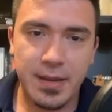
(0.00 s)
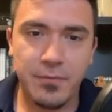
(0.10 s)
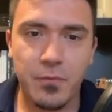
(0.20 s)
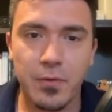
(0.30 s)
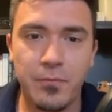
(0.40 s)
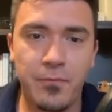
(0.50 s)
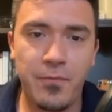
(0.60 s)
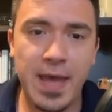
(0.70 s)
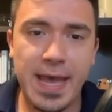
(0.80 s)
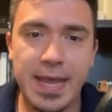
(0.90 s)
for.
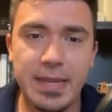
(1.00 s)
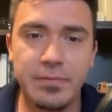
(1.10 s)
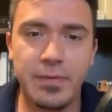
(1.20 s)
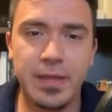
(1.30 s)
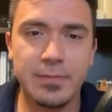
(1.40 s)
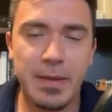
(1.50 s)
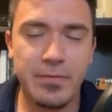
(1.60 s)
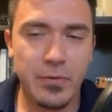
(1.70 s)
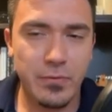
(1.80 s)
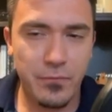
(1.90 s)
5 is my
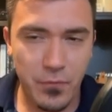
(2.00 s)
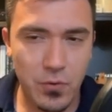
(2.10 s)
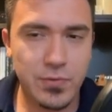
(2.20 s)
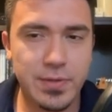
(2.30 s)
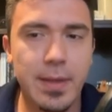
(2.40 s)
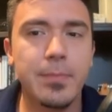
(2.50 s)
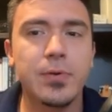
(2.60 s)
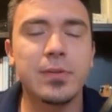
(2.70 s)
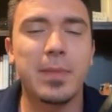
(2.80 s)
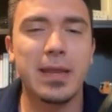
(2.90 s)
very first
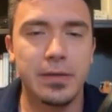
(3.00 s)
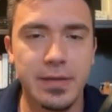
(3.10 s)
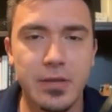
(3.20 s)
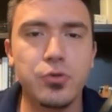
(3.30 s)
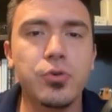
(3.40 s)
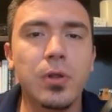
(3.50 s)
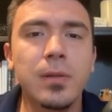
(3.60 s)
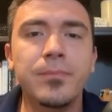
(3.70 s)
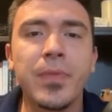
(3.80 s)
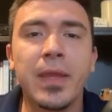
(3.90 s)
number. It's my initial.
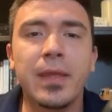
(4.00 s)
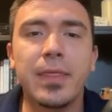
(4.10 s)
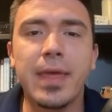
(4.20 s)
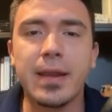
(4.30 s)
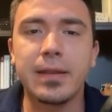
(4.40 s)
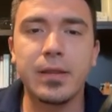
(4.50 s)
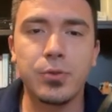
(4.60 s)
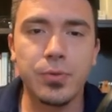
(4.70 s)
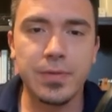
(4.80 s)
That initial is